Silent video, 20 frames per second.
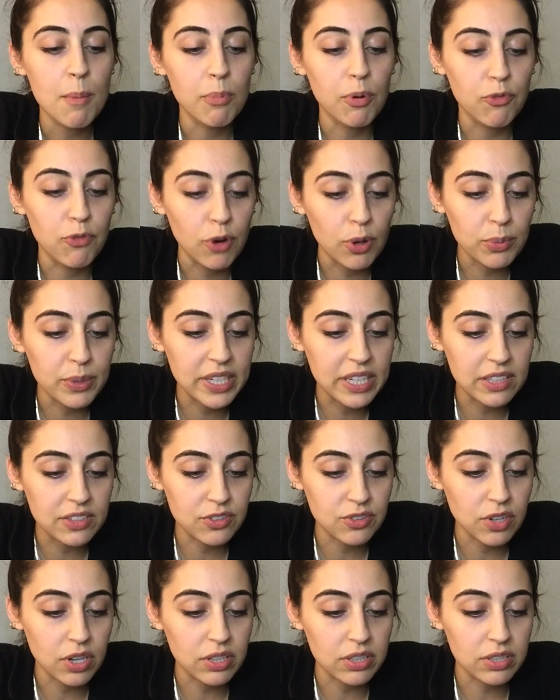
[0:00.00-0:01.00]
Before we get
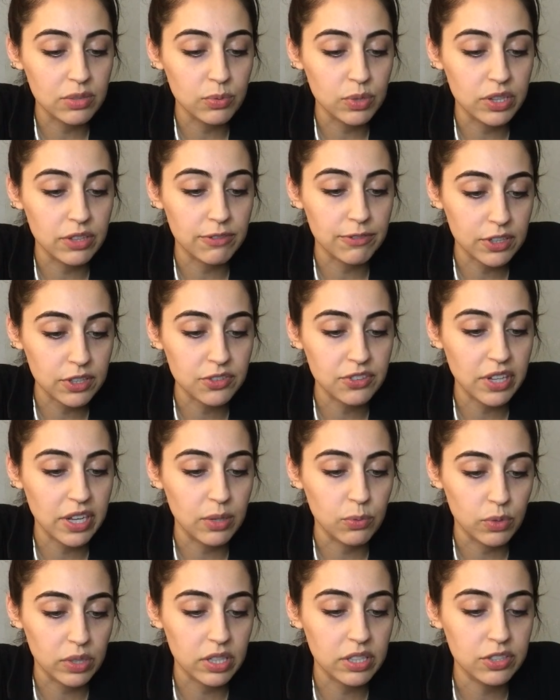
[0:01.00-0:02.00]
started with the first
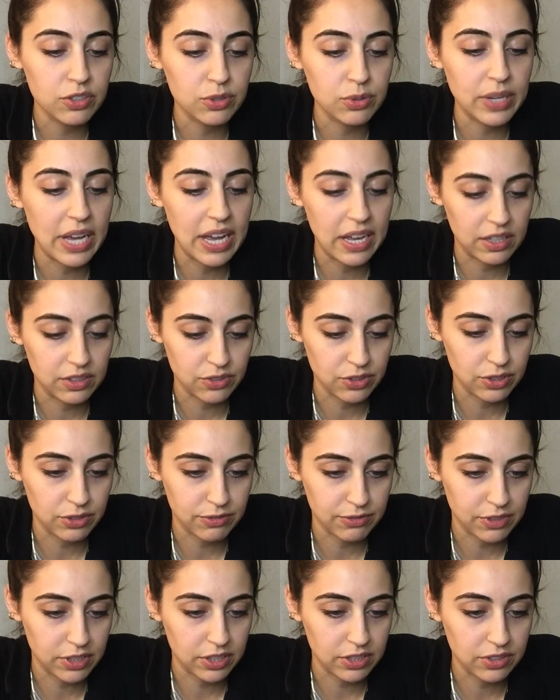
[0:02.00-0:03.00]
sign, we're going to do Cancer
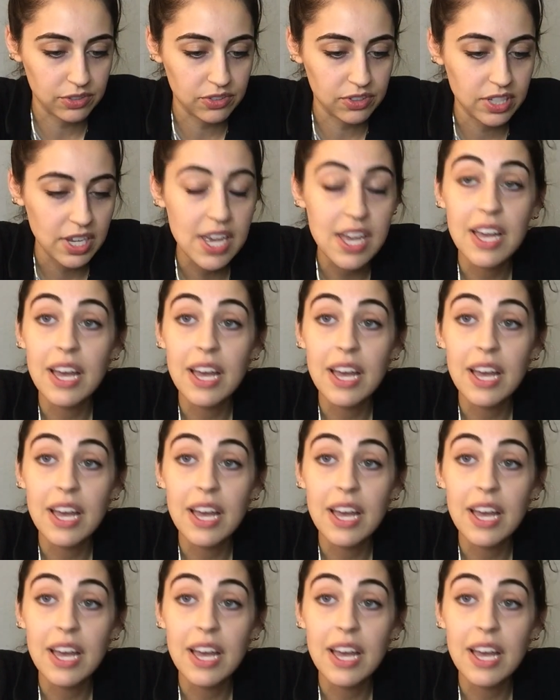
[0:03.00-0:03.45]
first.